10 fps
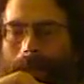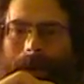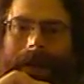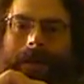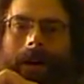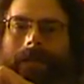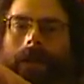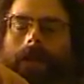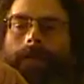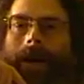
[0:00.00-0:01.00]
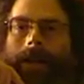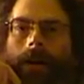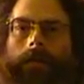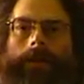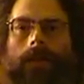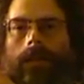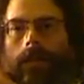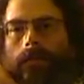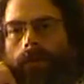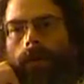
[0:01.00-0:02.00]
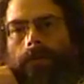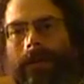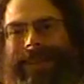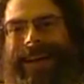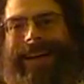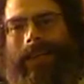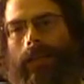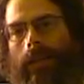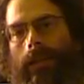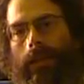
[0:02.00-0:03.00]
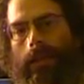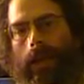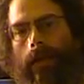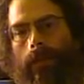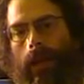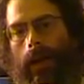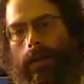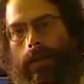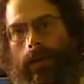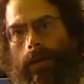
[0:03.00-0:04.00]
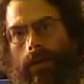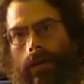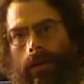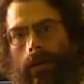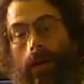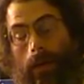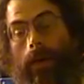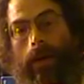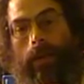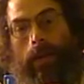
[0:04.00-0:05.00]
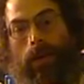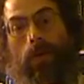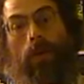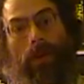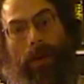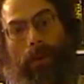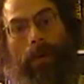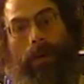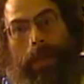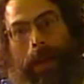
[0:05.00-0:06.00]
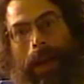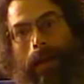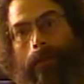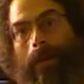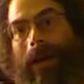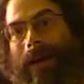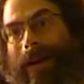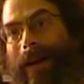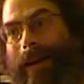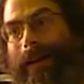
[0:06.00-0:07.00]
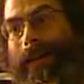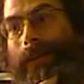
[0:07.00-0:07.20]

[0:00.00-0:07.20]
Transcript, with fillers: Spice Harvest? Spice Harvest is the more potentially destabilizing, although it is the duel that ruined the game in